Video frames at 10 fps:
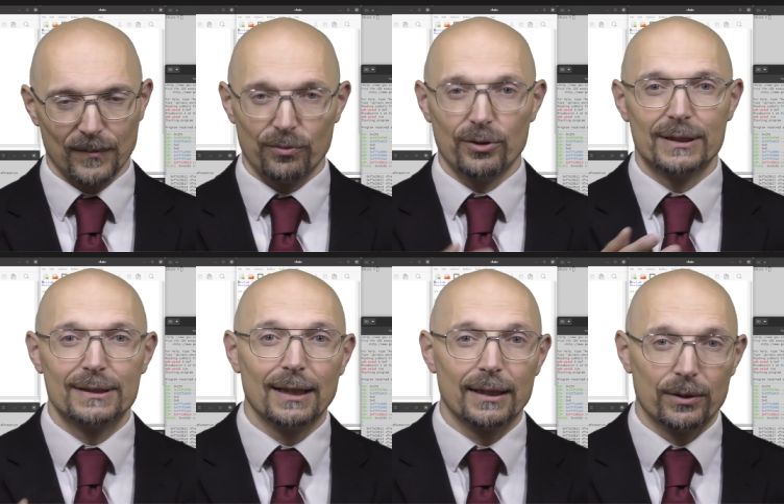If you get
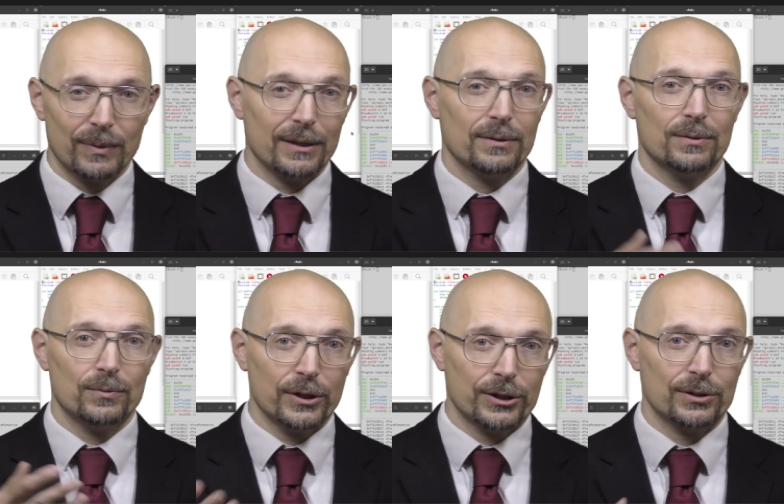stuck, you might
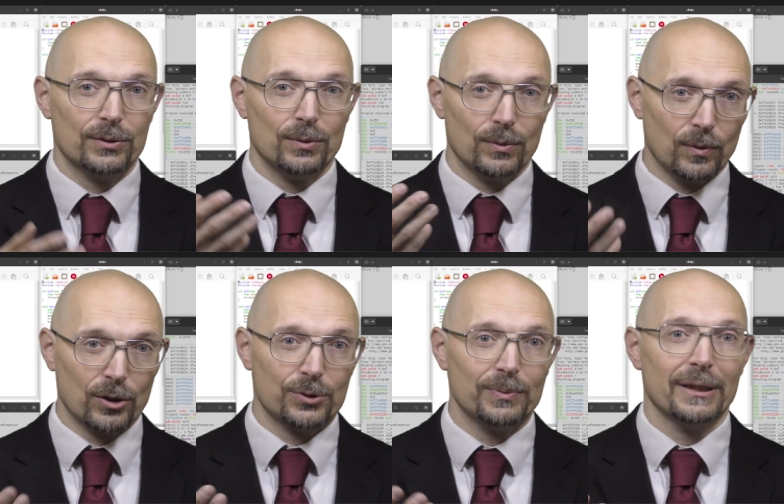wish to
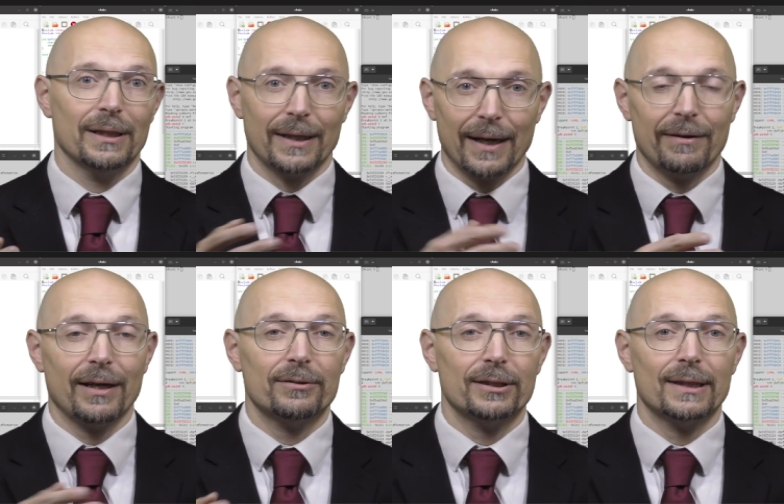watch me carry
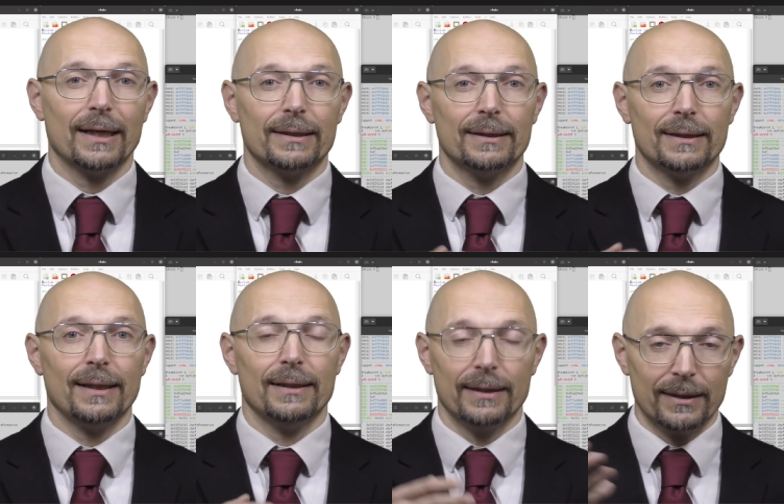out the attack in
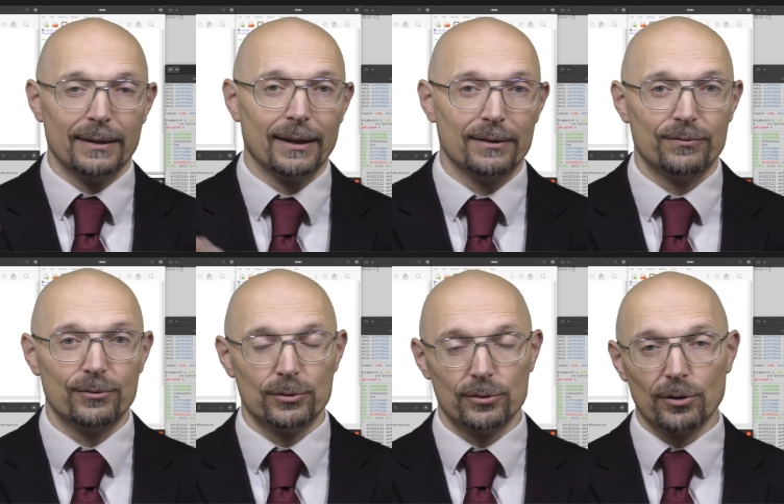detail in that
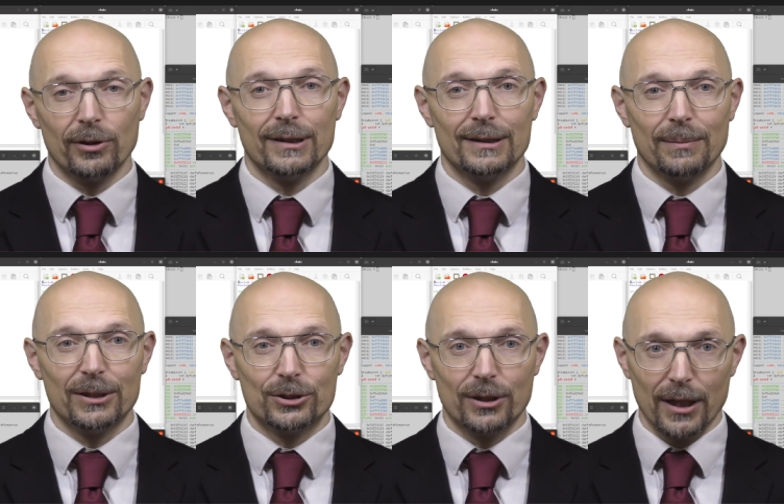full tutorial that I
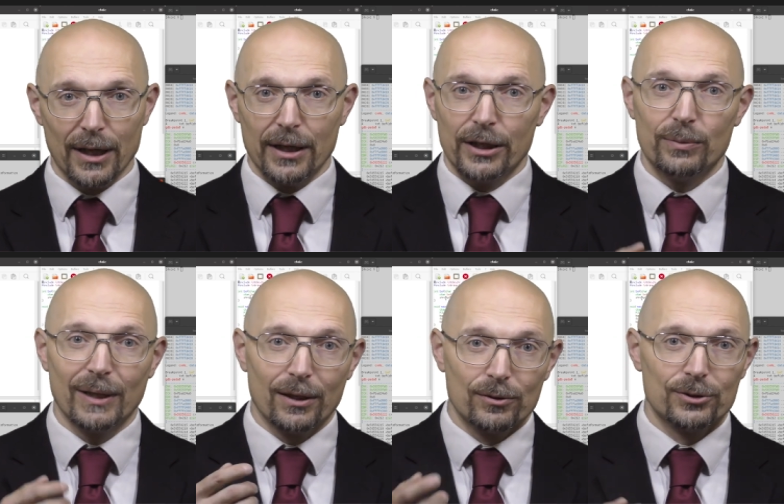mentioned. You
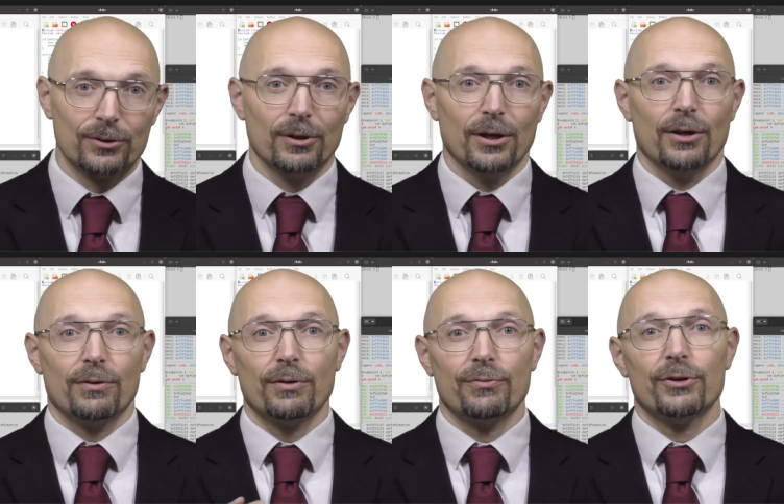might also
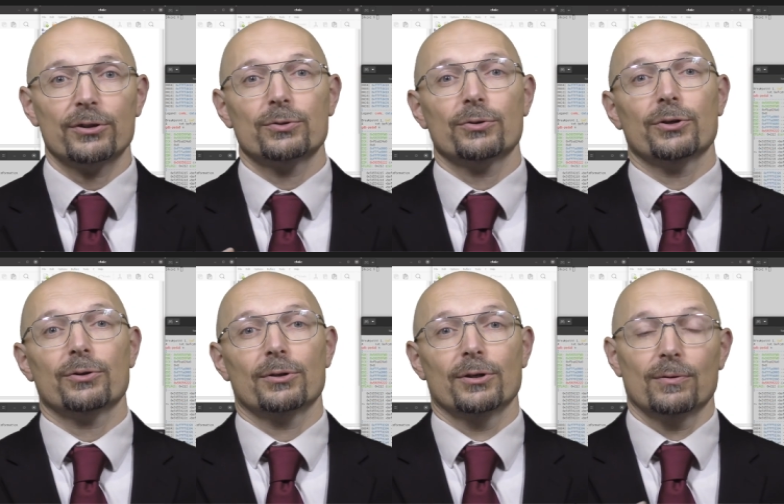refer to
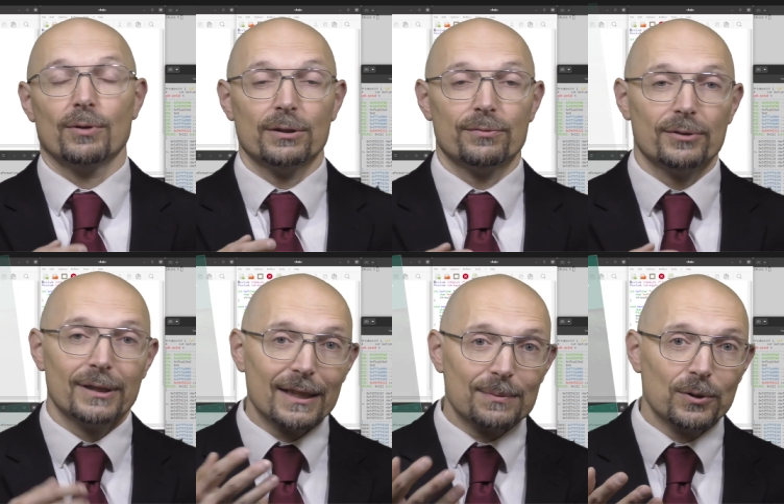your wonderful
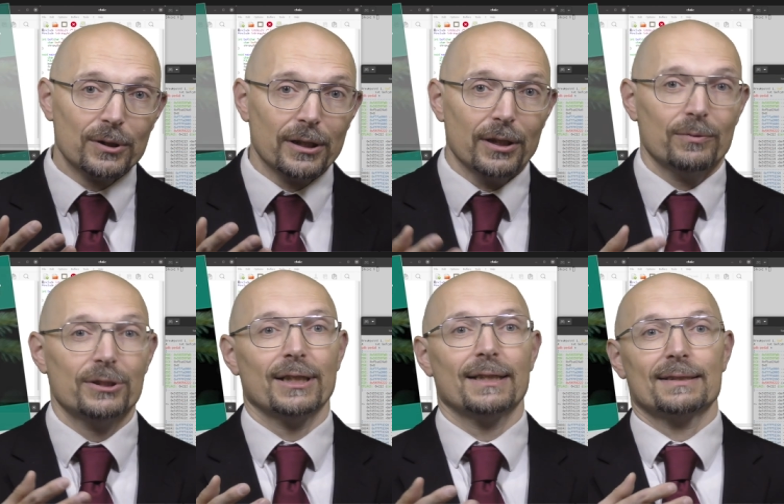textbook,
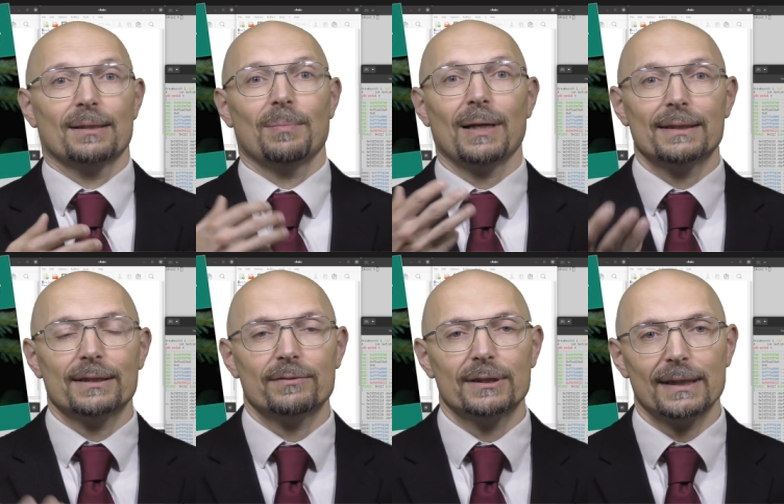which has
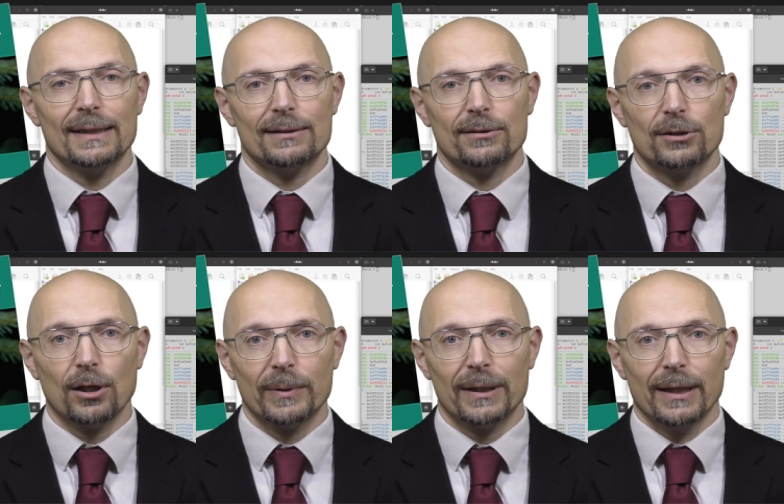plenty of details on the
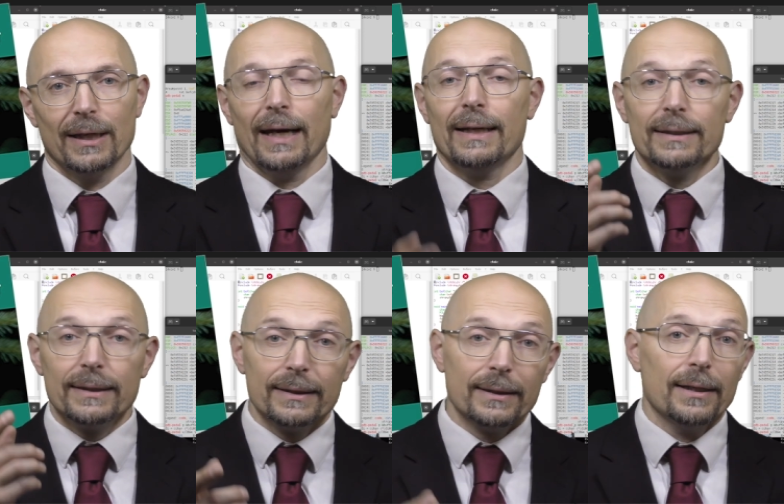topic. And
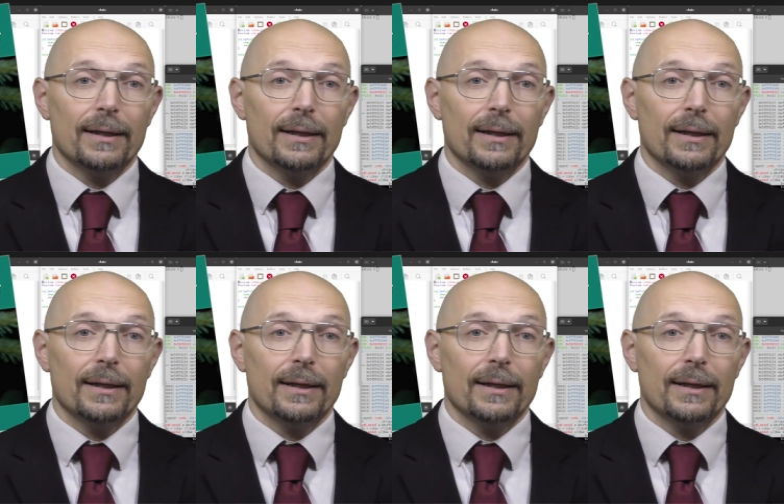indeed,